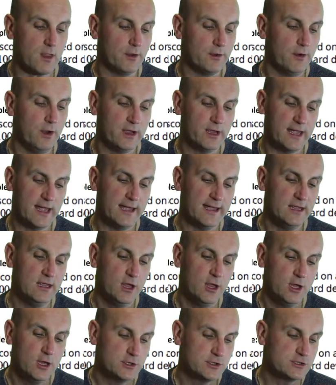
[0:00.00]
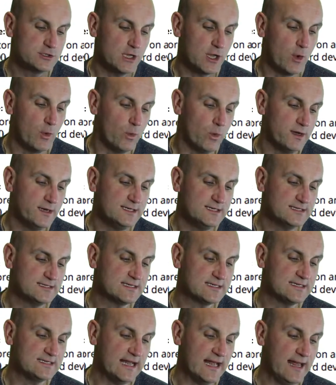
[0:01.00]
Okay, so what is the
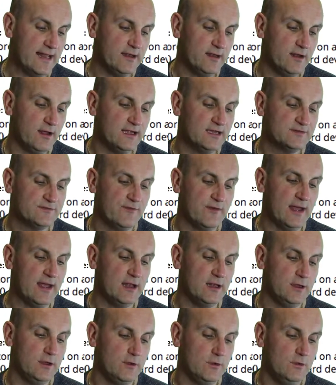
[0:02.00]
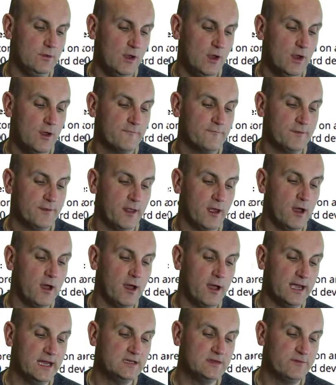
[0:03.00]
standardized value for the
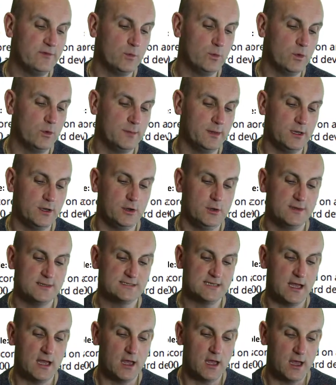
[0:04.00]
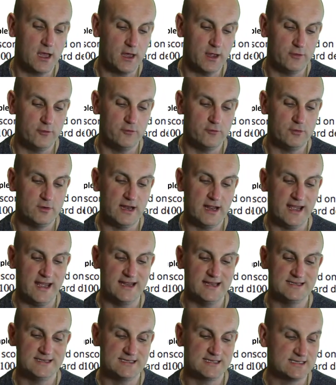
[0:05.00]
height of a woman who is
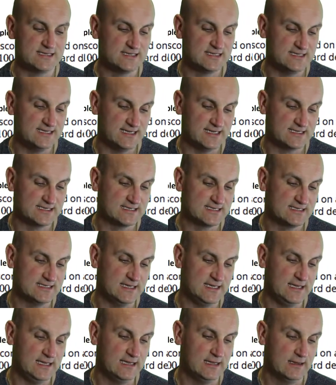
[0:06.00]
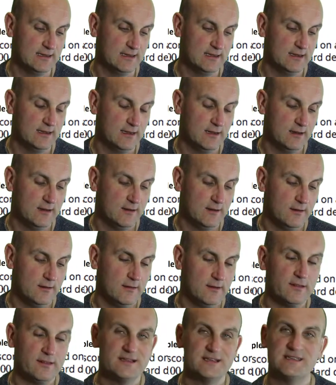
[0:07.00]
160?
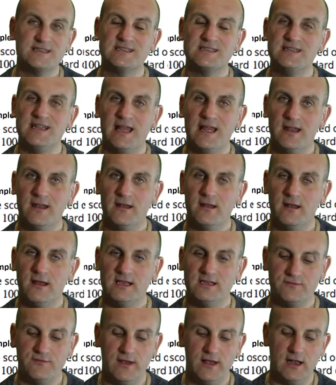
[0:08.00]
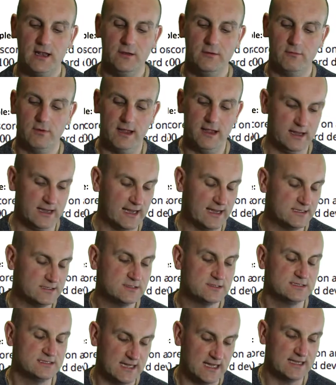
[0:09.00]
The standardized value. Right, okay, so
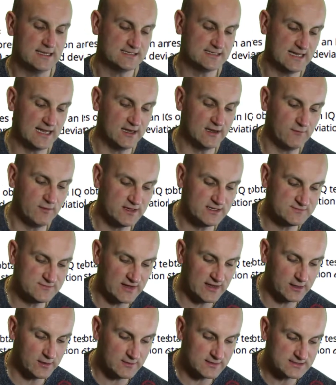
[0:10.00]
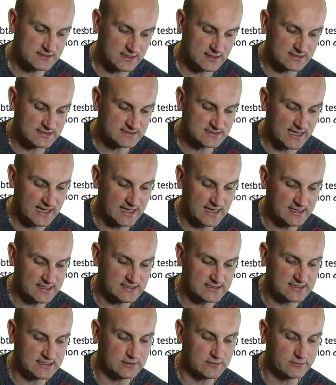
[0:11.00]
standardized value, it said Z
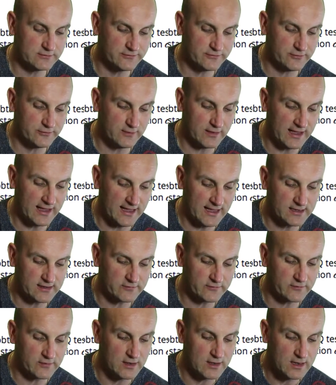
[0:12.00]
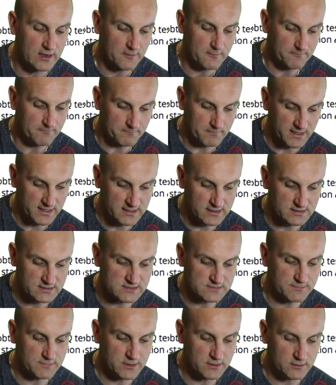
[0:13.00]
is equal to X minus
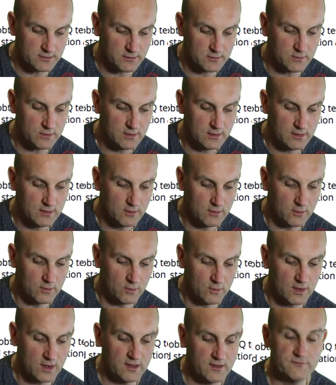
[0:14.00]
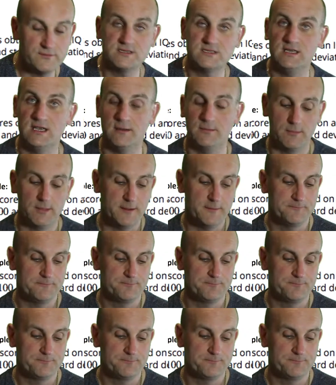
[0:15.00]
mu all over sigma.